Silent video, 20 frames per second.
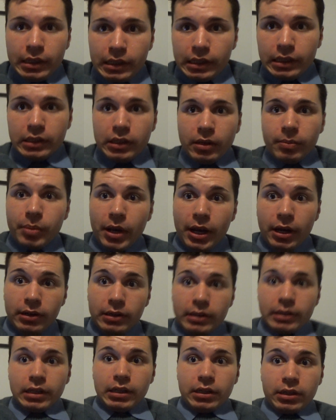It's
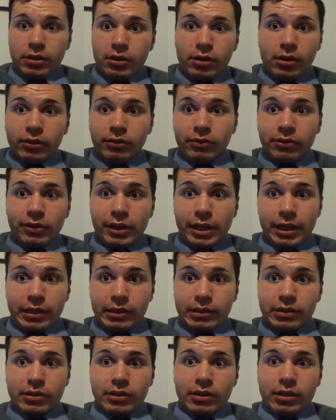about the
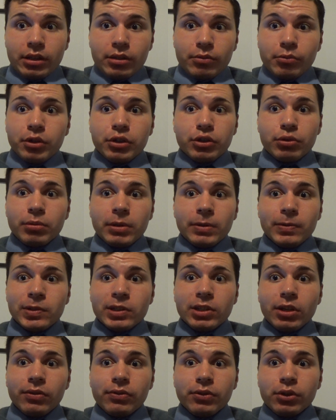conflict which we've
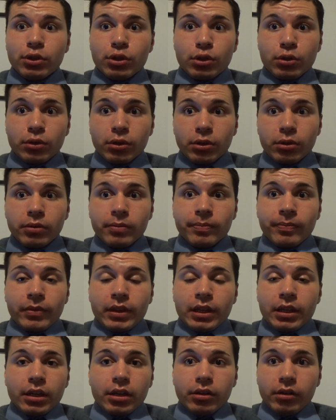suffered through,
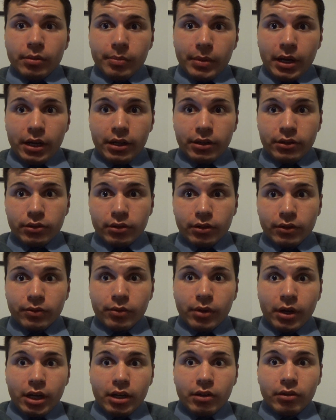a reminder of
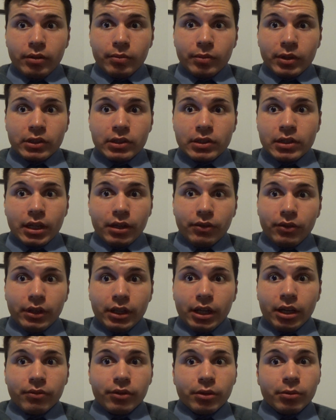why we must never
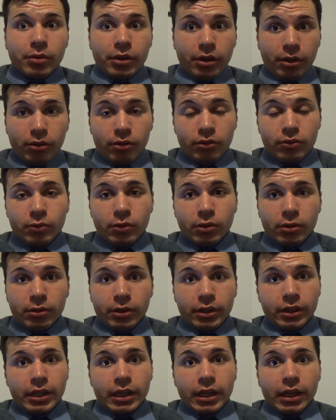have a world war
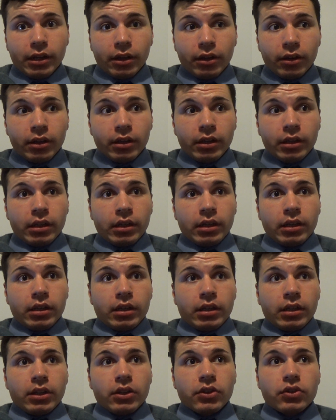again.
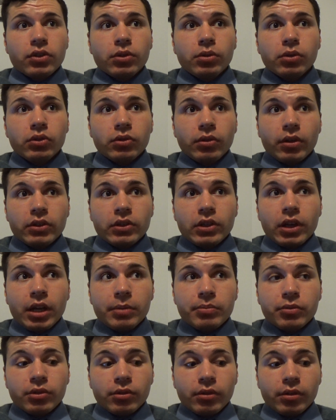It's also a
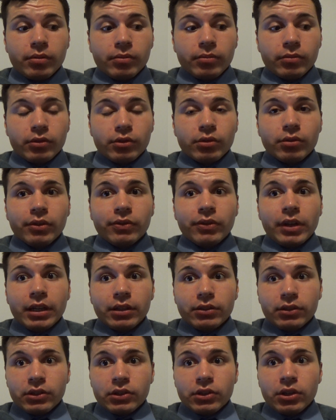time to, re to
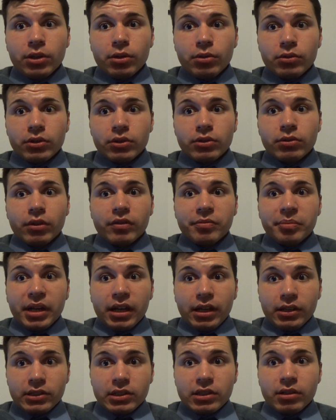reflect the soldiers who have
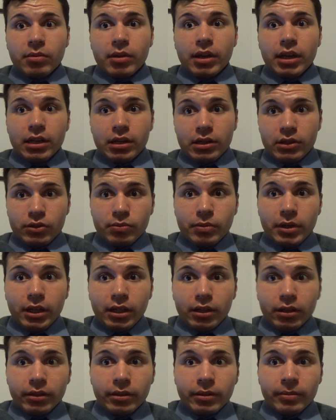passed away as
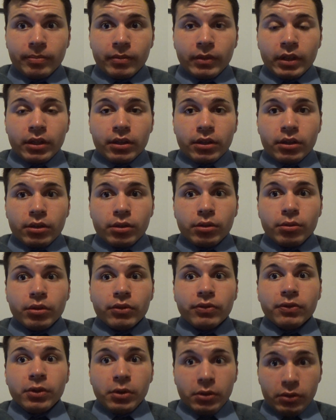well, who had
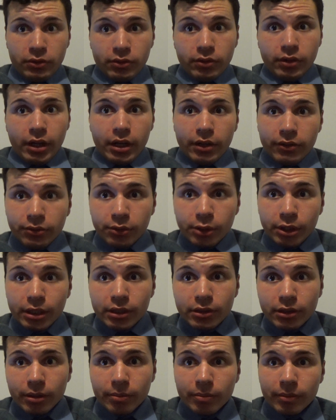fought for our
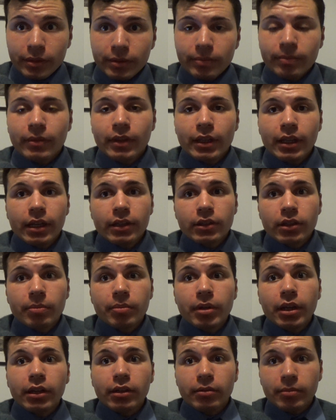freedom, as a
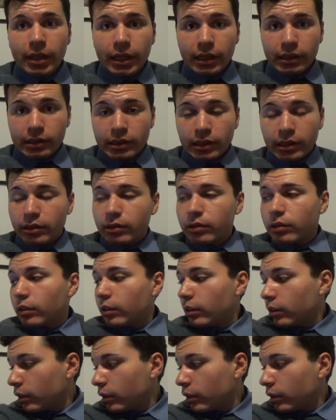blunt message.